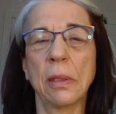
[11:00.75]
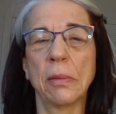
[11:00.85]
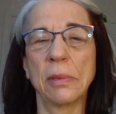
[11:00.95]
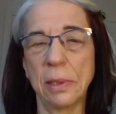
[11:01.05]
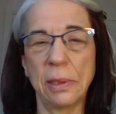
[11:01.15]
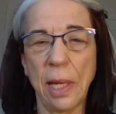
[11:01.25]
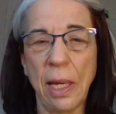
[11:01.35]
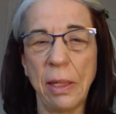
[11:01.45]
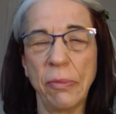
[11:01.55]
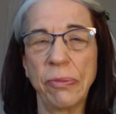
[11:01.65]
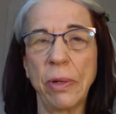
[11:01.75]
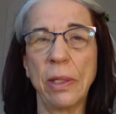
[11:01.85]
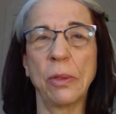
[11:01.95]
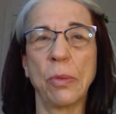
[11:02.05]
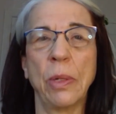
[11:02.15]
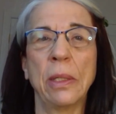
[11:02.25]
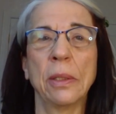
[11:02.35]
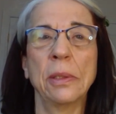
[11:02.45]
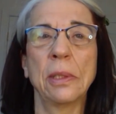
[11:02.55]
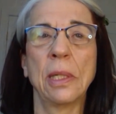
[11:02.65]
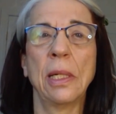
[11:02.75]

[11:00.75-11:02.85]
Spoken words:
Society of Friend Quakers,